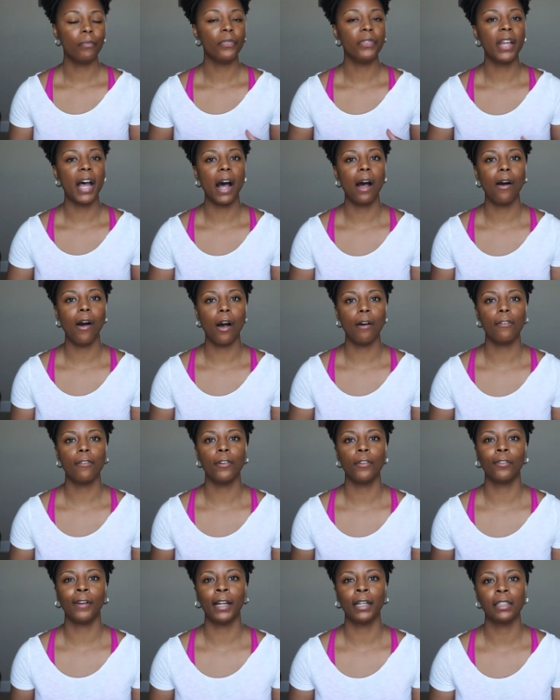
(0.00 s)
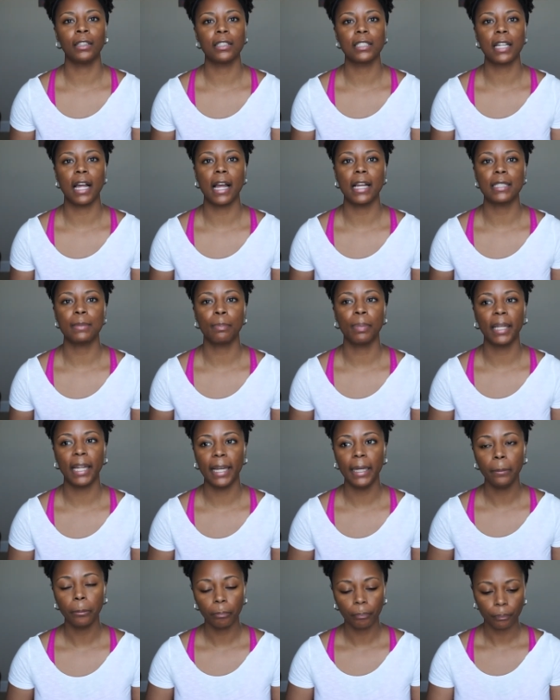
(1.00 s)
not off of a regular size
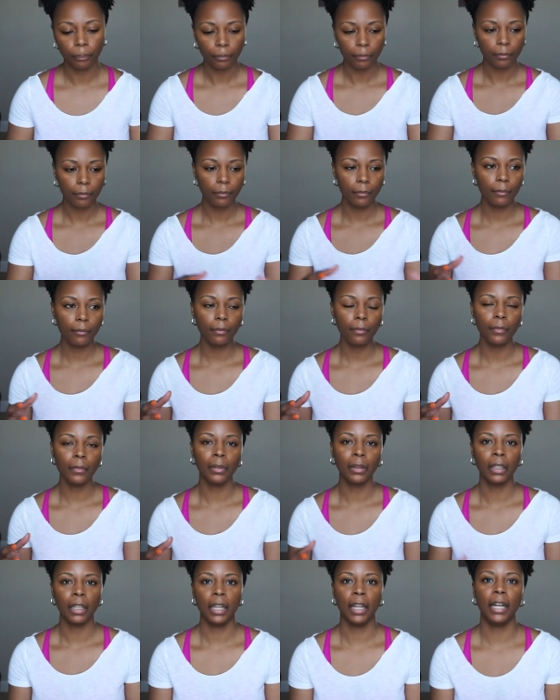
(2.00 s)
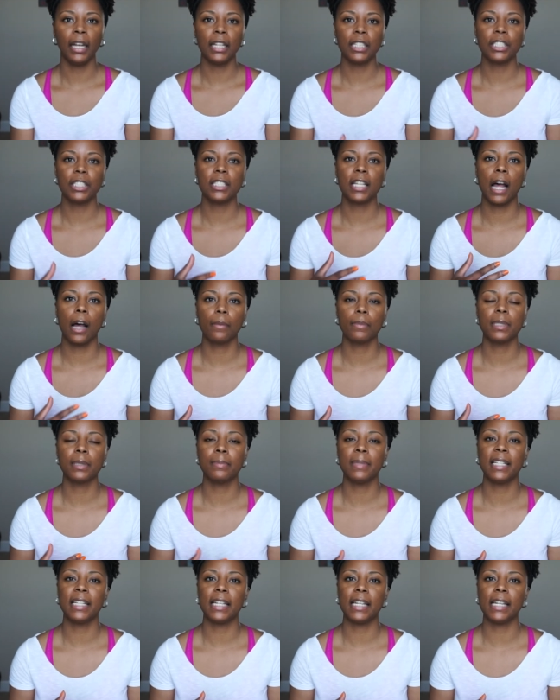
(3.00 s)
plate. And it just helps
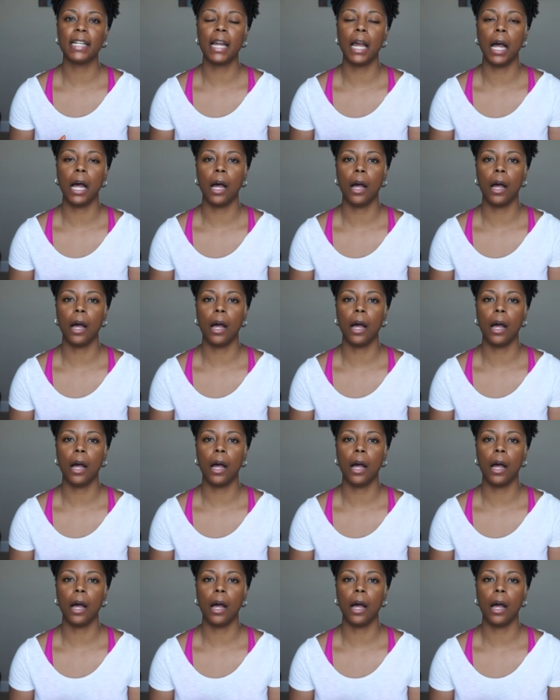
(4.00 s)
me